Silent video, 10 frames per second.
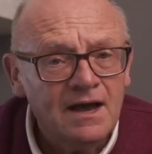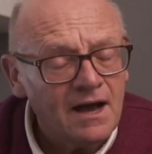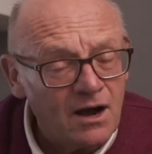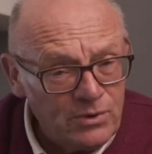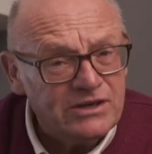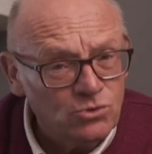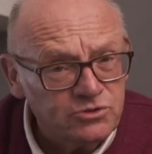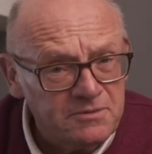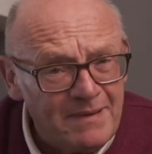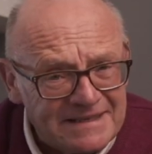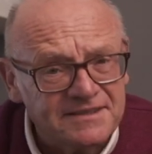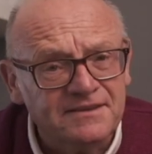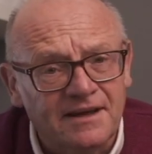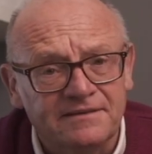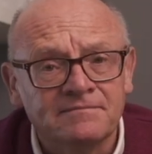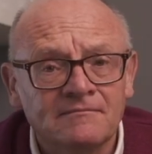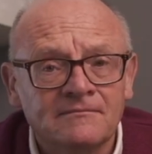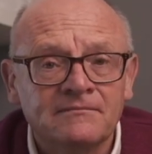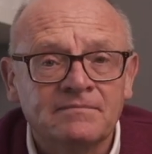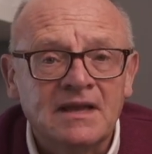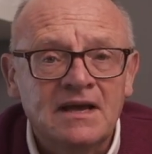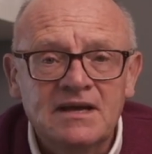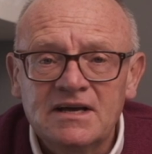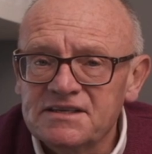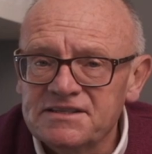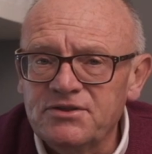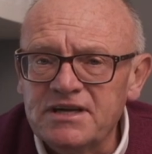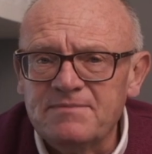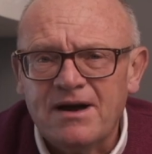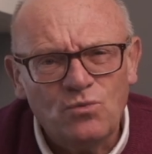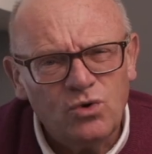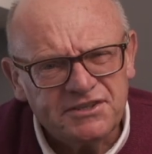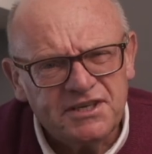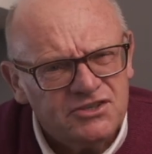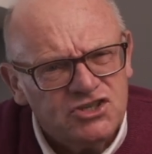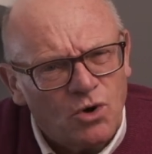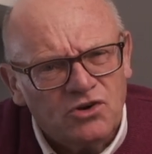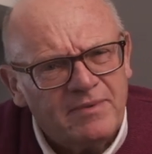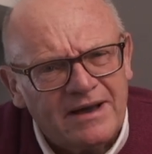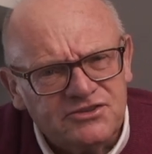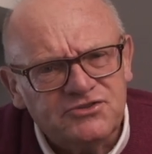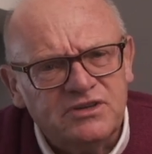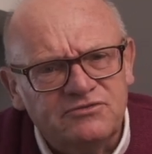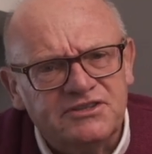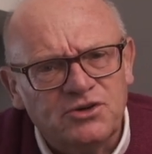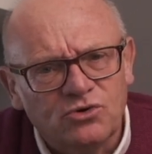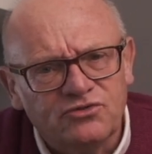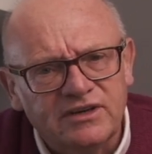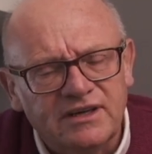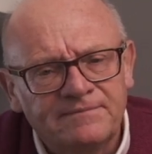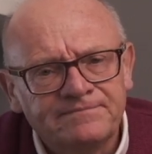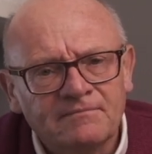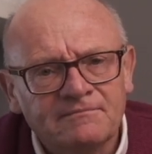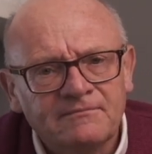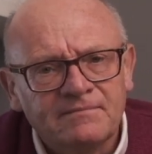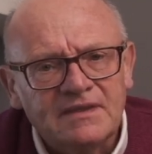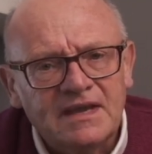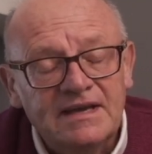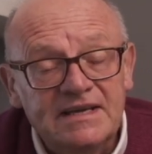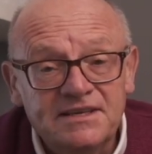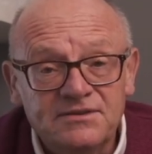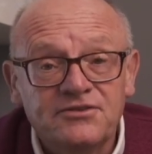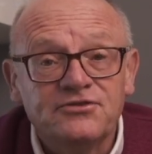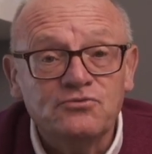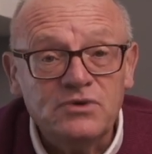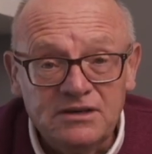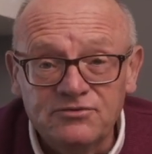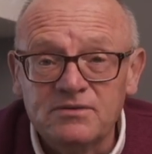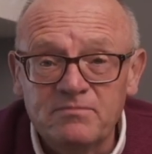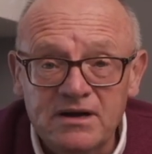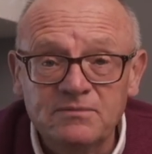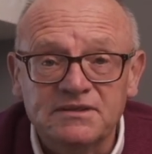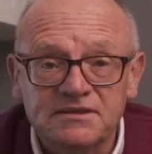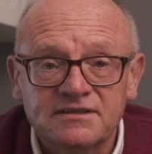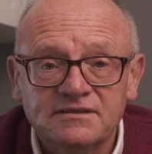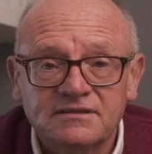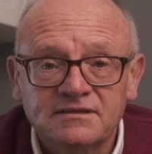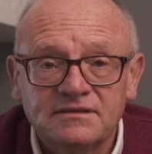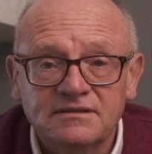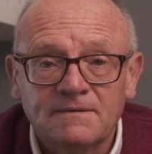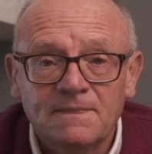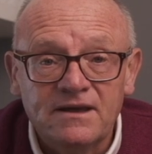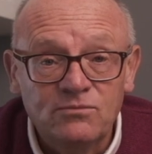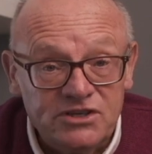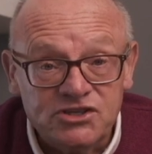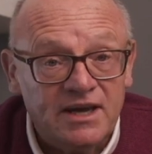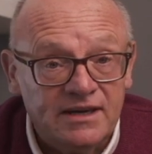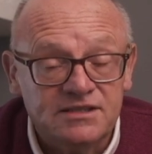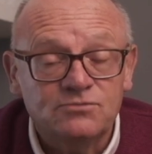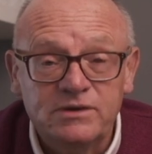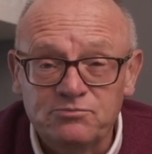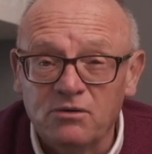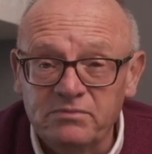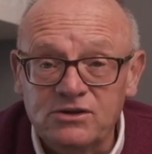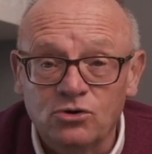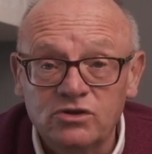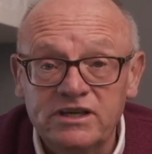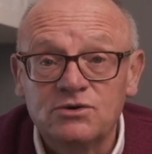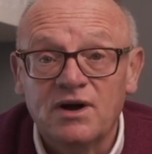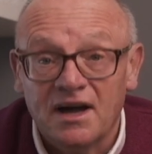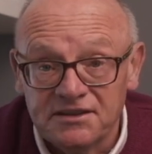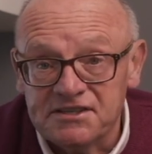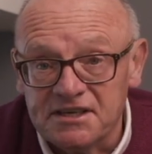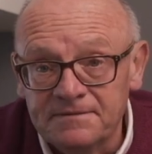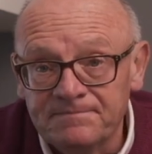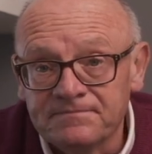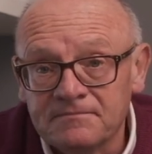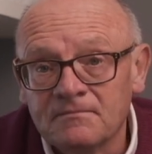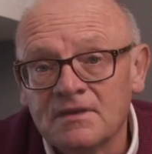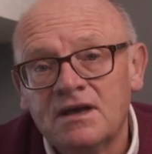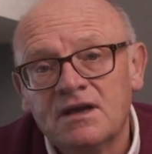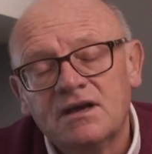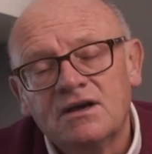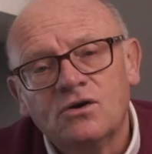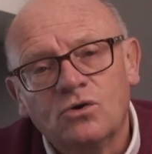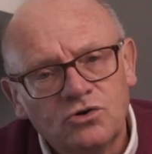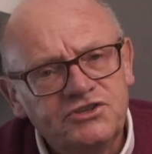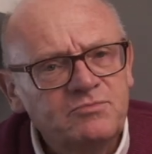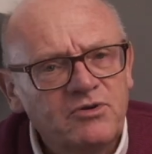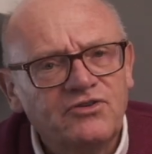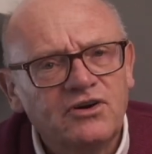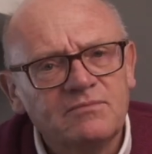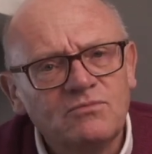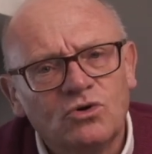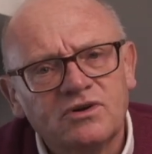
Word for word: And we can all do better than that. So think about what turns you on about street photography. Is it the thrill of the moment? In which case, we'd probably call you a hunter. Or do you prefer a more